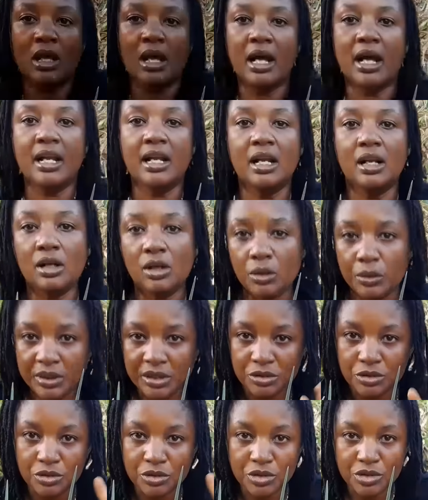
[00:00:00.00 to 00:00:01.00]
and allow
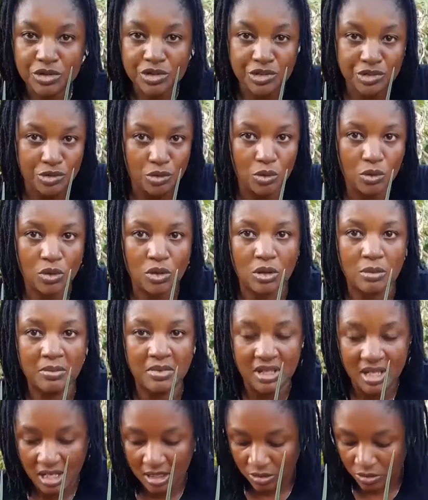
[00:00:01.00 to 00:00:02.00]
it to soak up
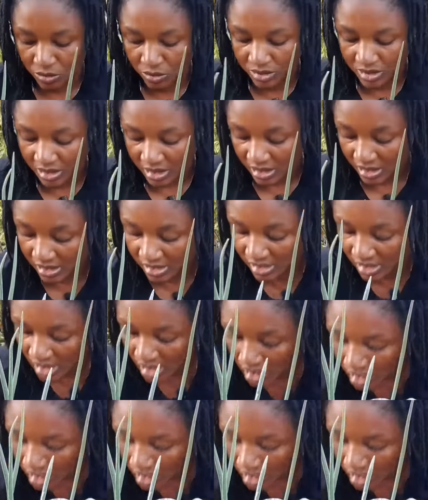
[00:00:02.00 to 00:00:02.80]
that goodness.